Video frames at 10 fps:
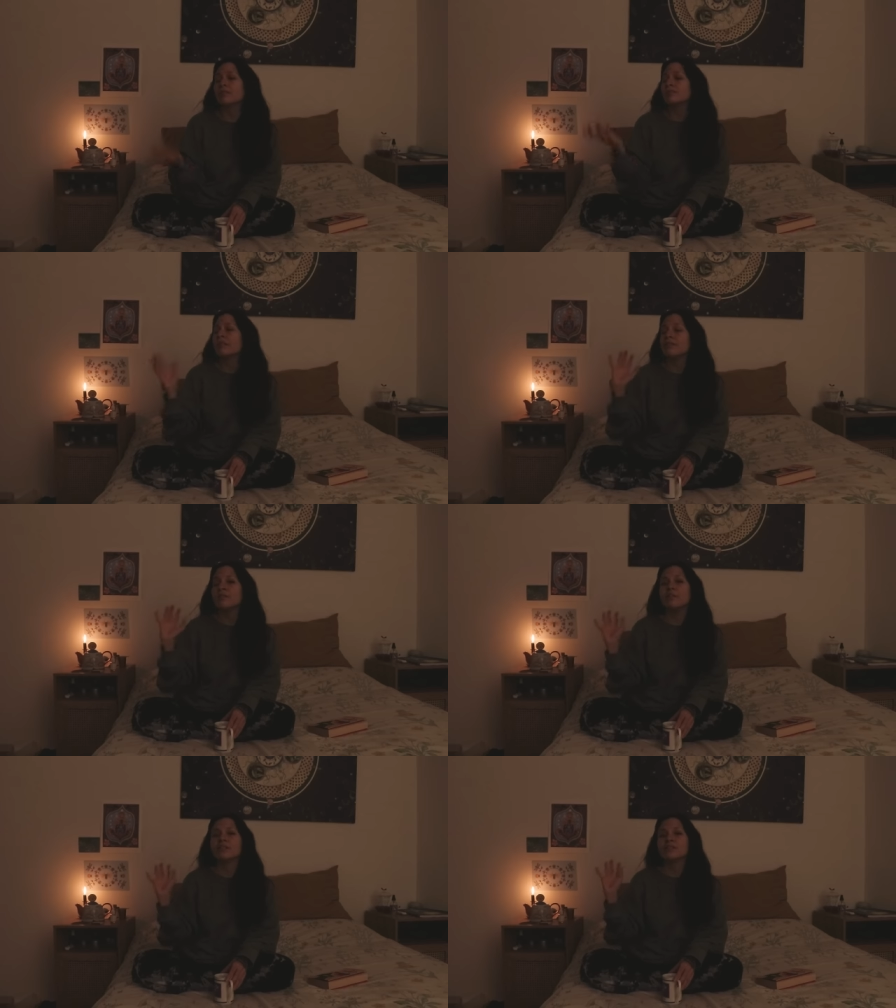and really
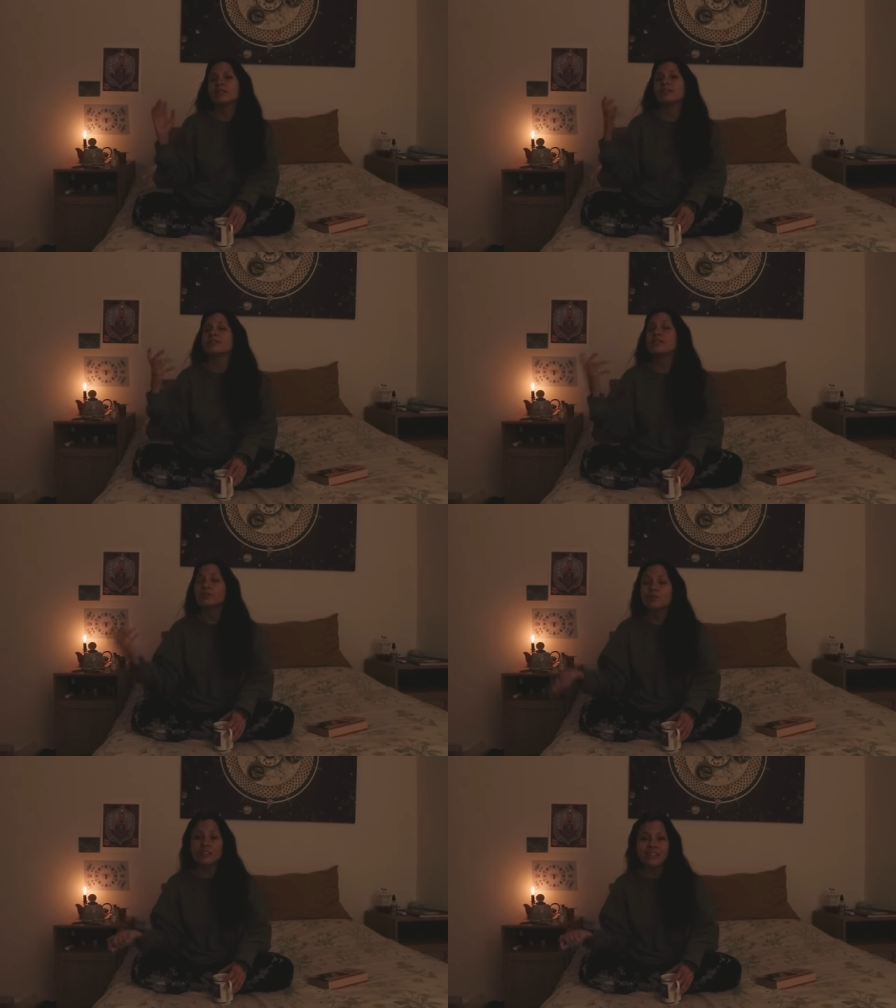focusing on the
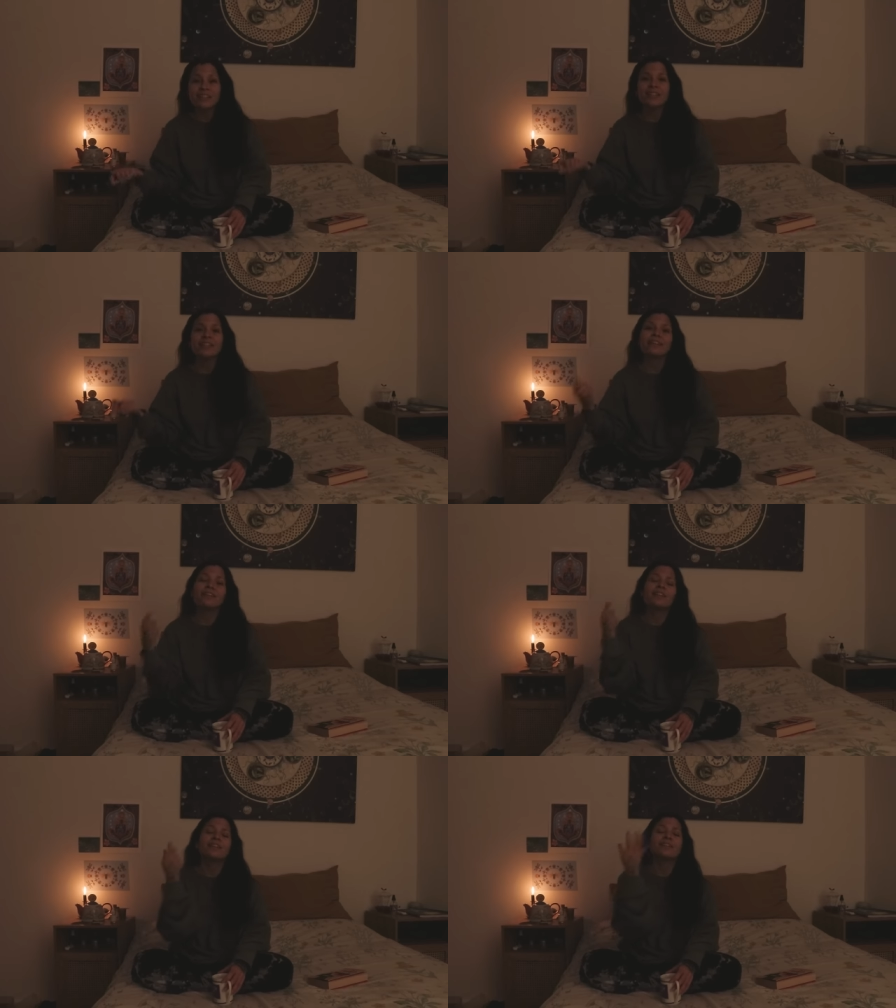
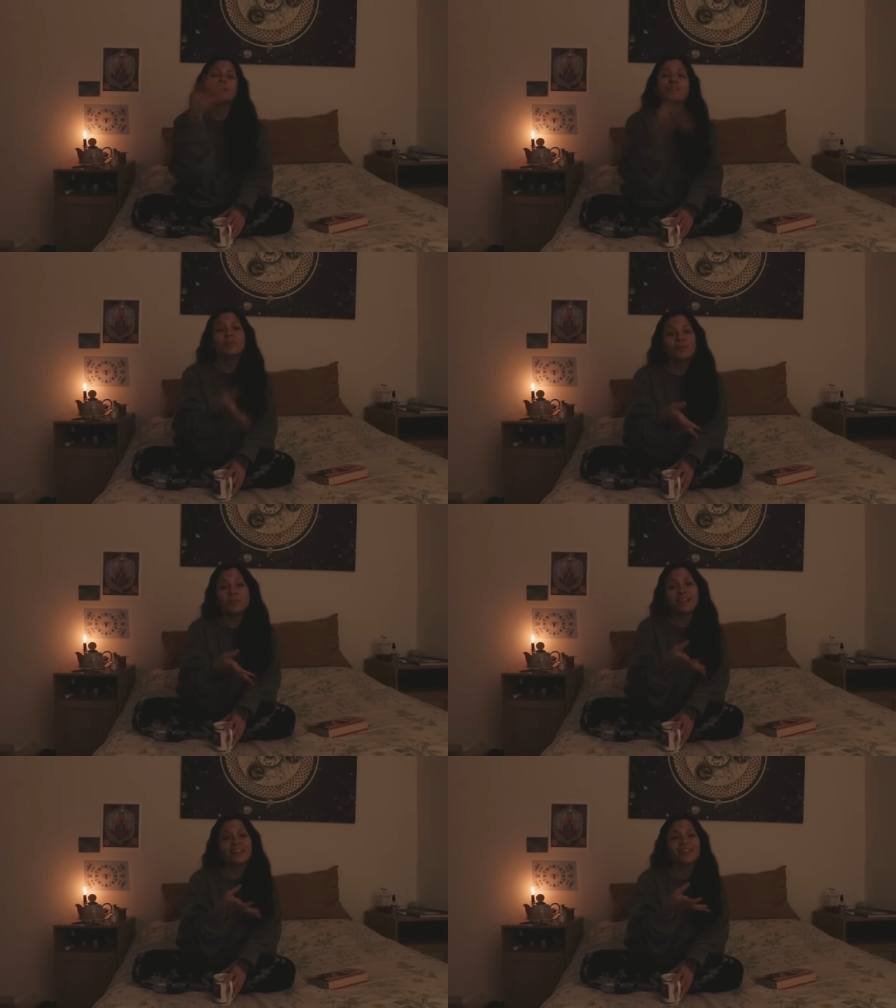storytelling and on the
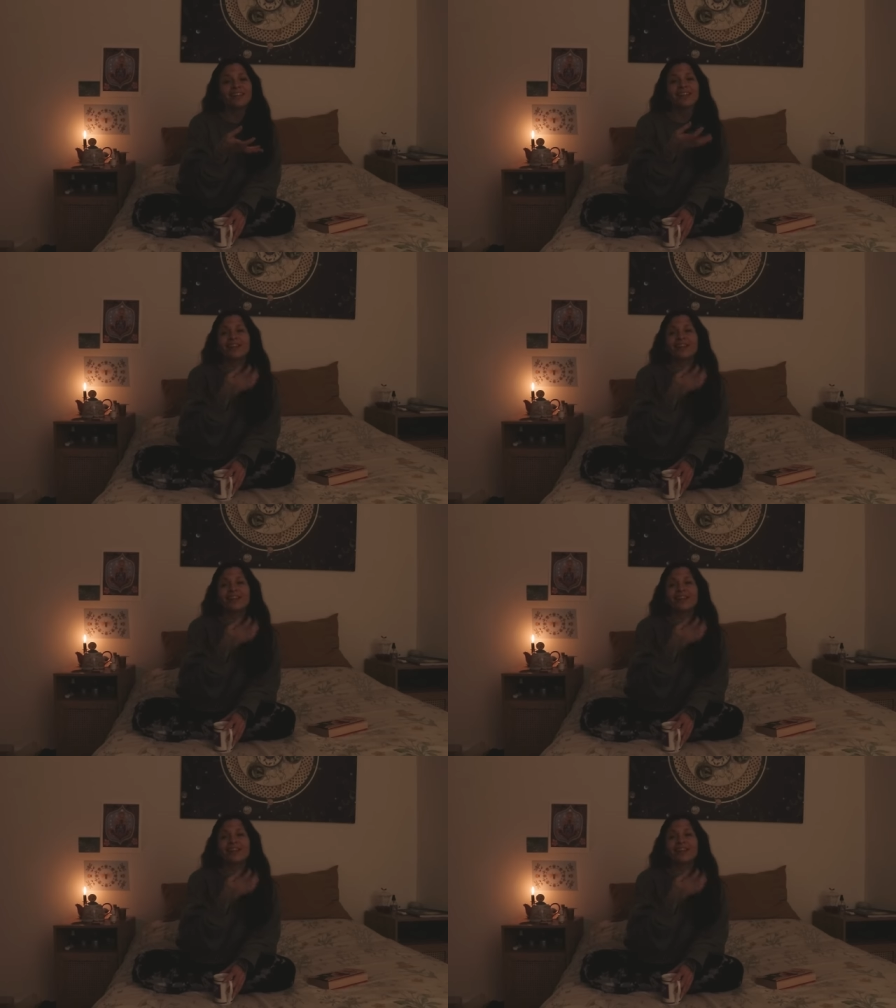filmmaking.